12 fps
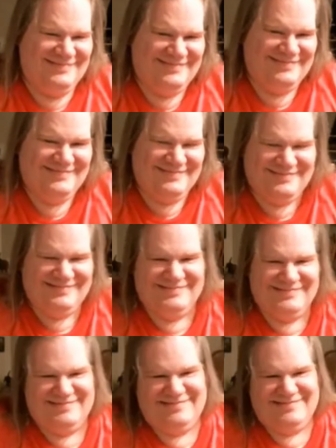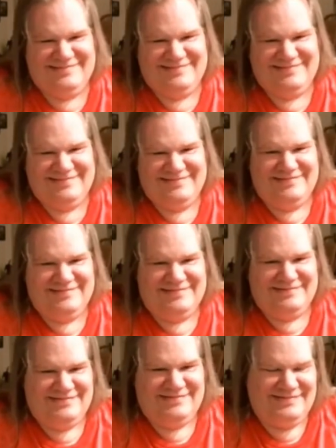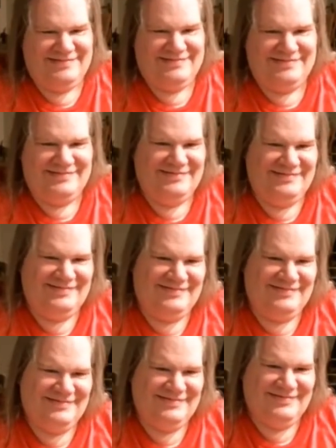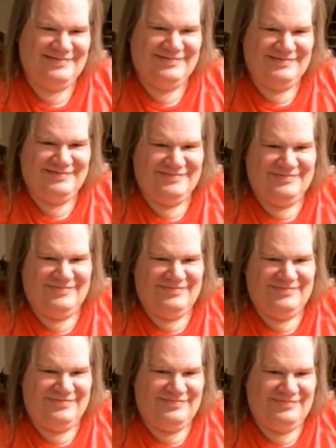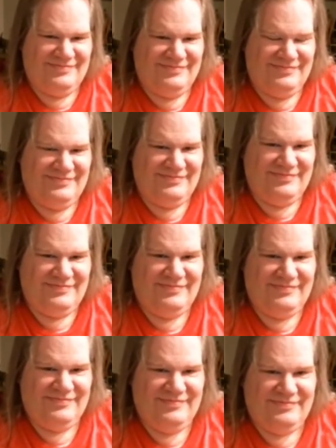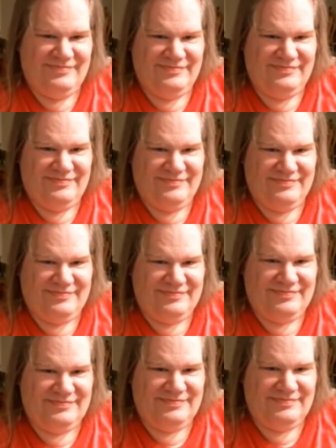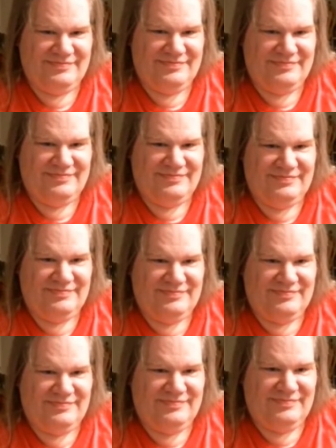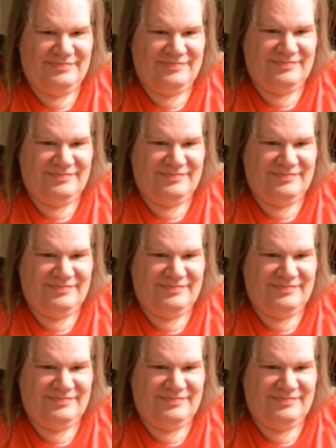The person shown says nothing.